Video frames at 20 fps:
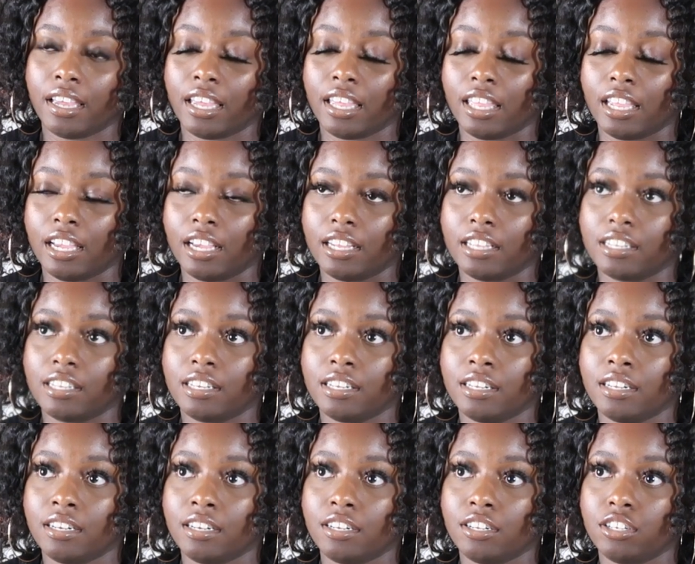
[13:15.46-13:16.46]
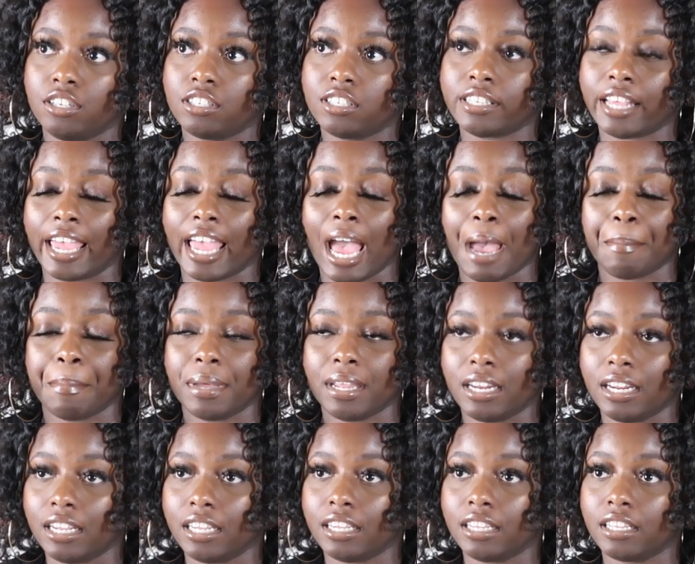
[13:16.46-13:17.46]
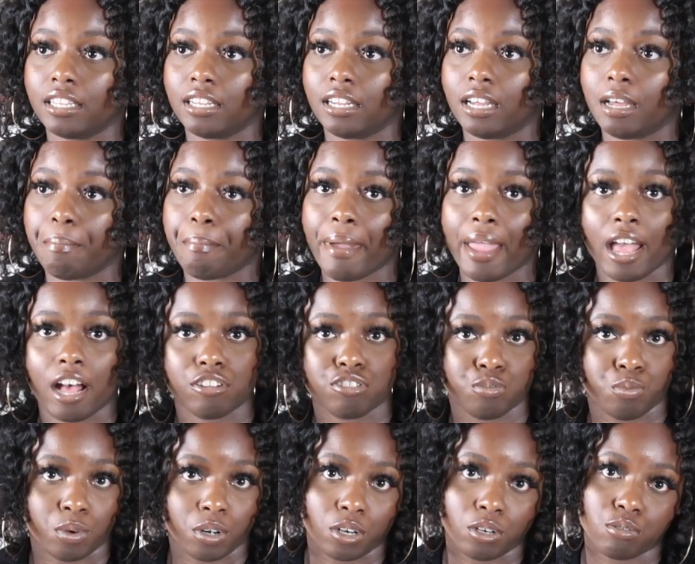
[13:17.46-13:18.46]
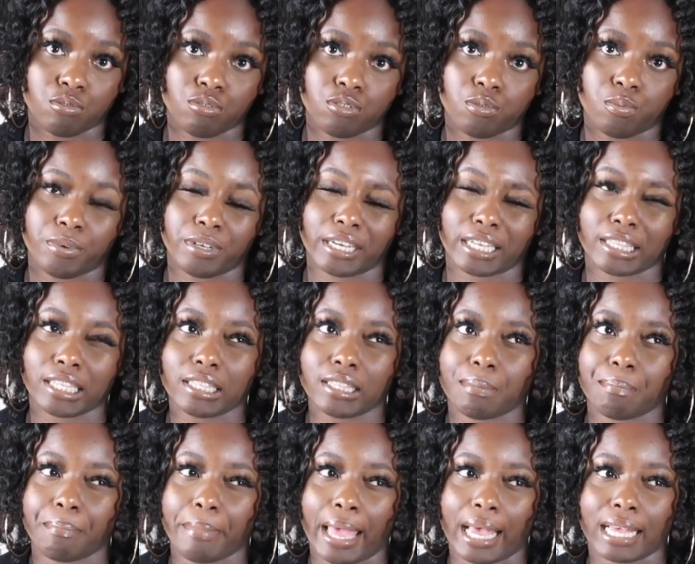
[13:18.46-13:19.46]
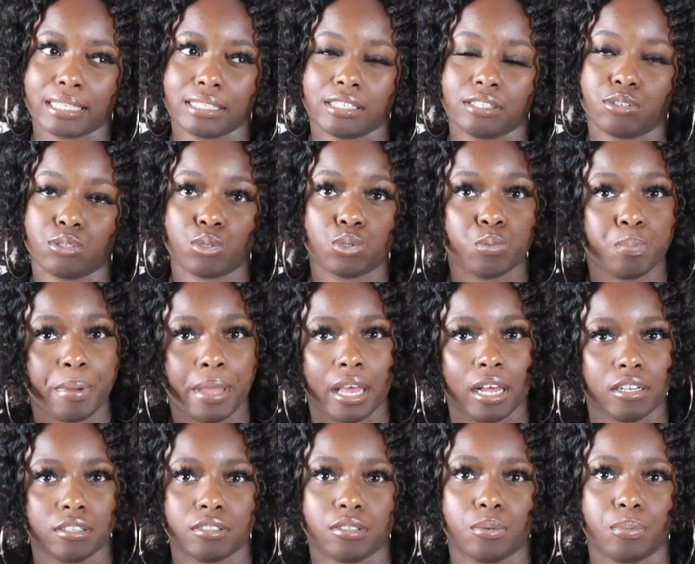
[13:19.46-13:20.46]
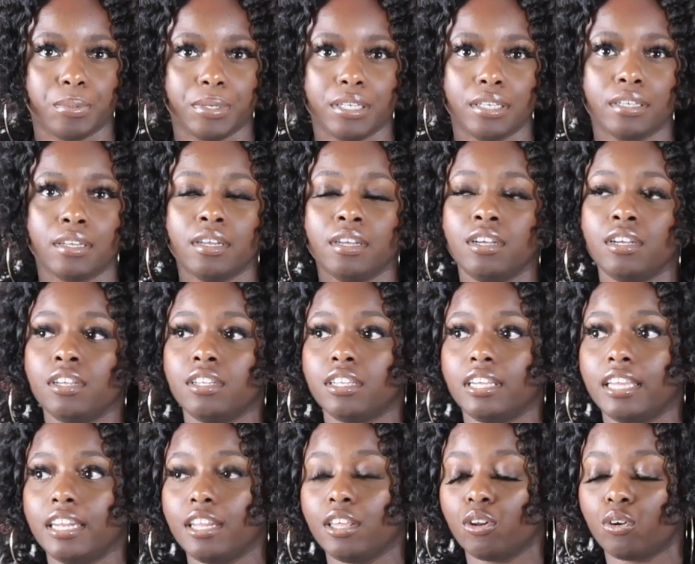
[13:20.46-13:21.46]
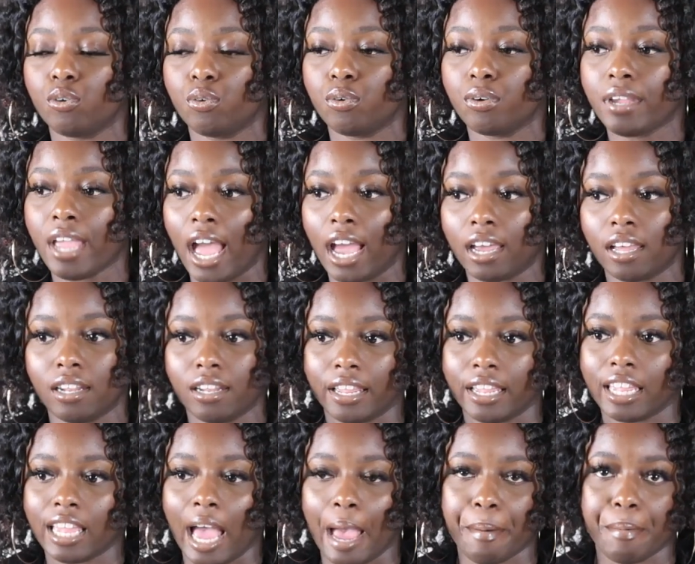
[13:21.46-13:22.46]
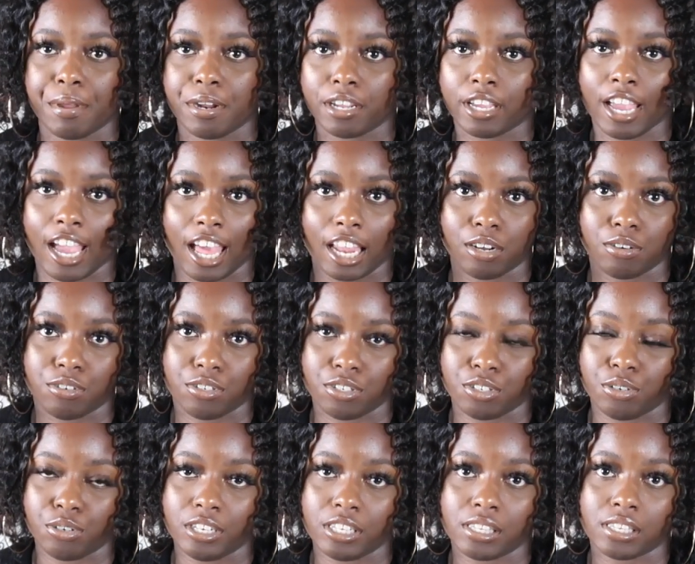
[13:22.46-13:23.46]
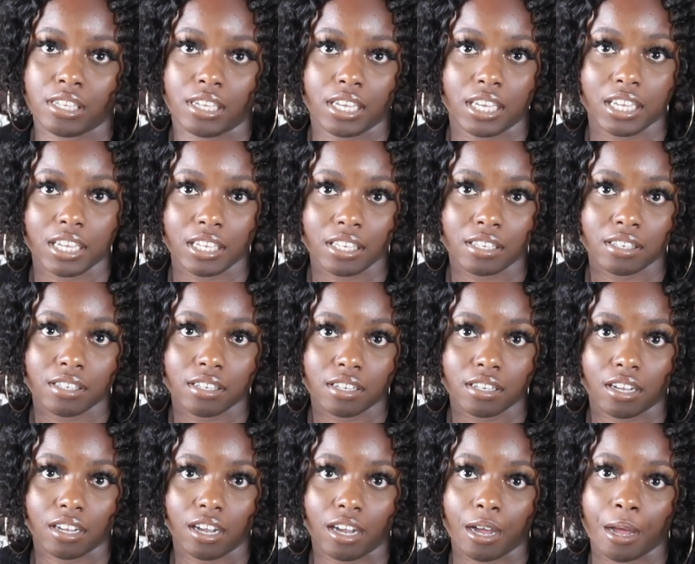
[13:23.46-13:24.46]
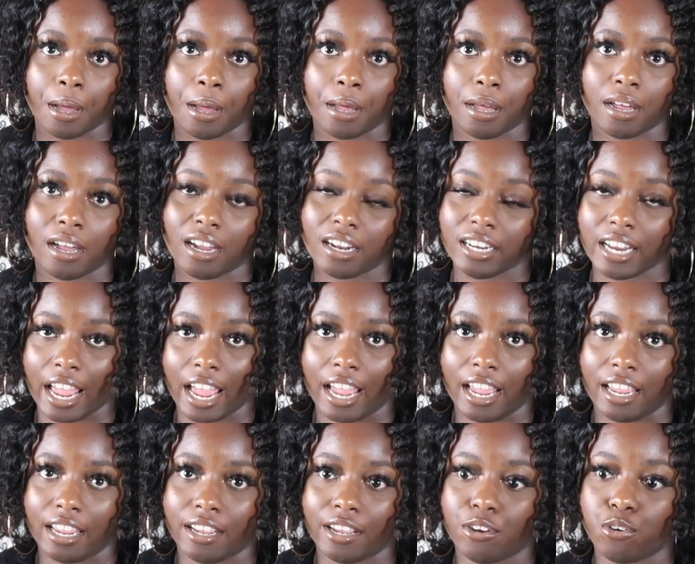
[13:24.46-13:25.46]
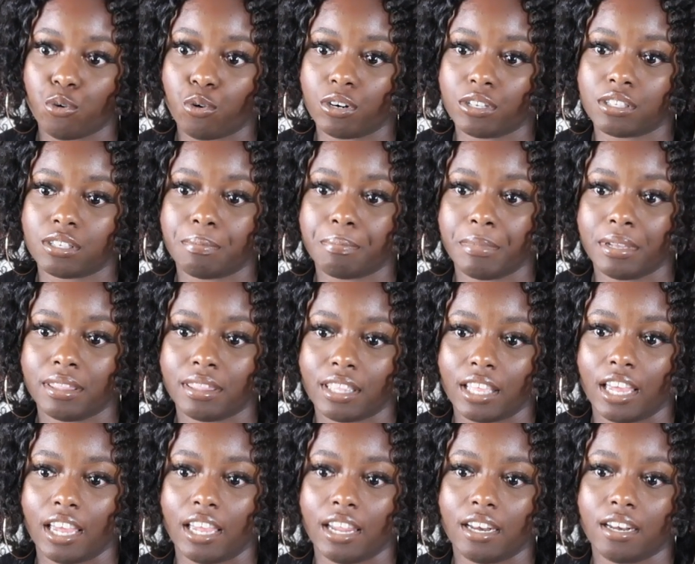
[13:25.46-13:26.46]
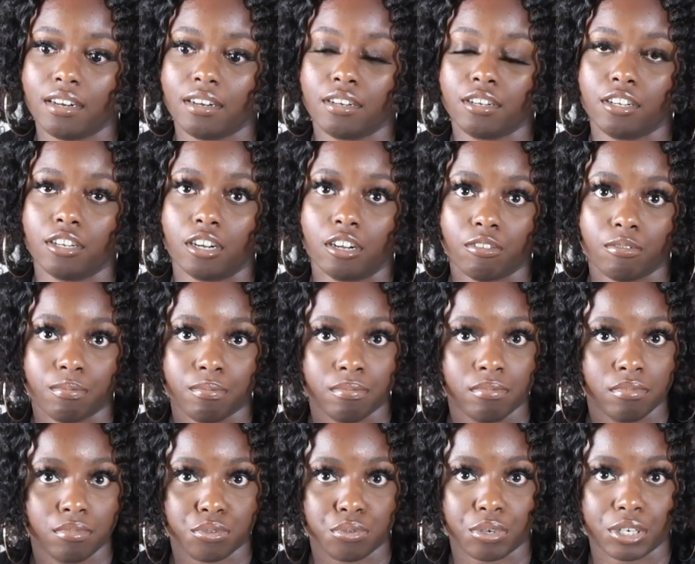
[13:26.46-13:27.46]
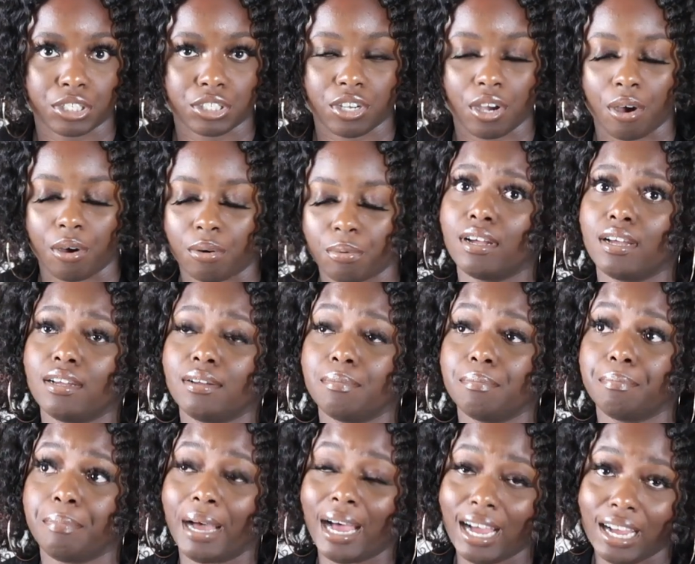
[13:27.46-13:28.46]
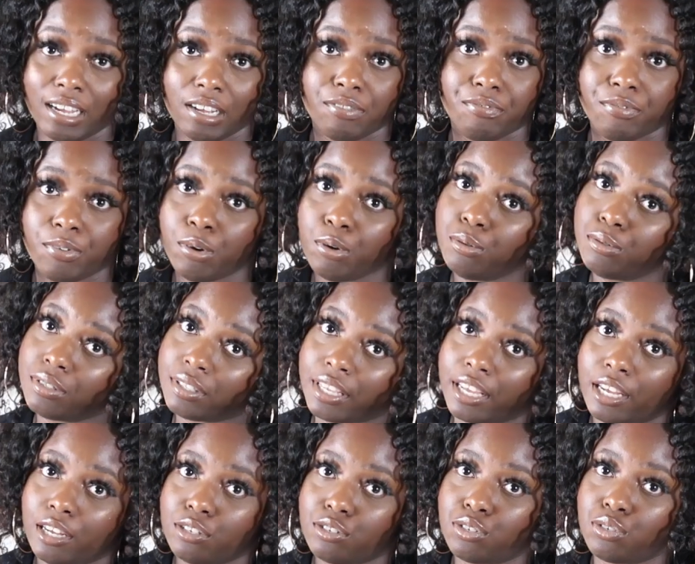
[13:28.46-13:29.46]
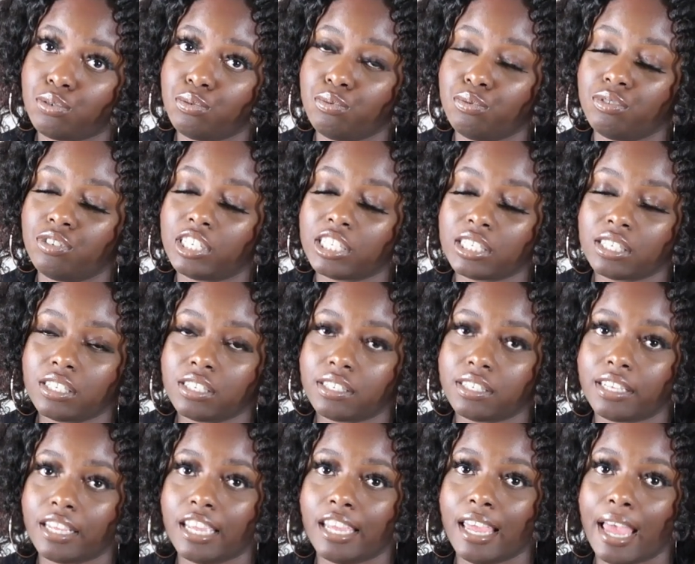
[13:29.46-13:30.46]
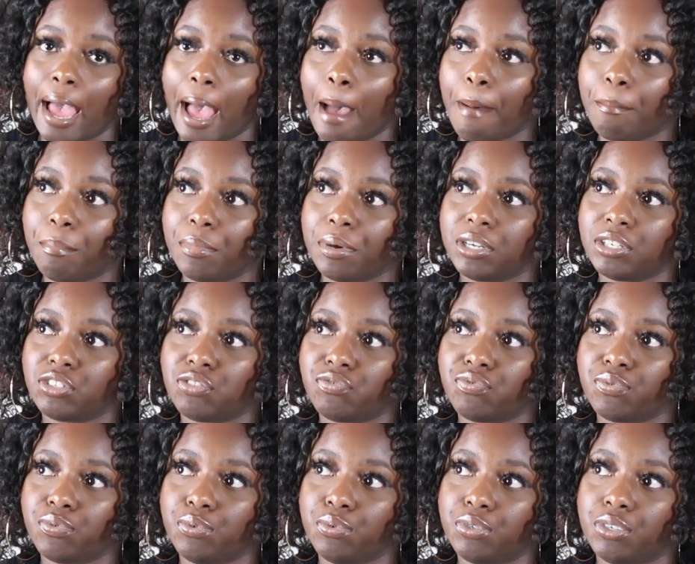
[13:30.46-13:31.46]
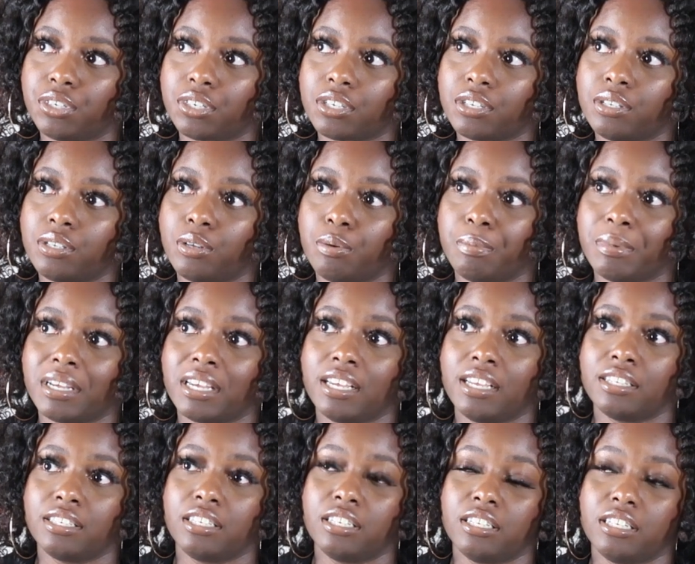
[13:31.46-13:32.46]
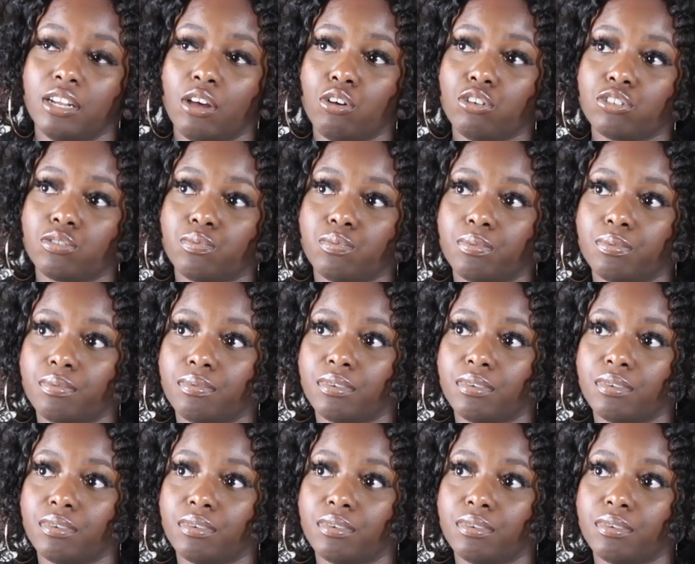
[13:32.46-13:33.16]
and say how many pounds you want to lose a week. I think the max is 2 pounds a week, and it'll calculate how many calories you need to eat a day in order to meet that, you know, threshold. Buy a food scale too, just to see how much food you're consuming, because that was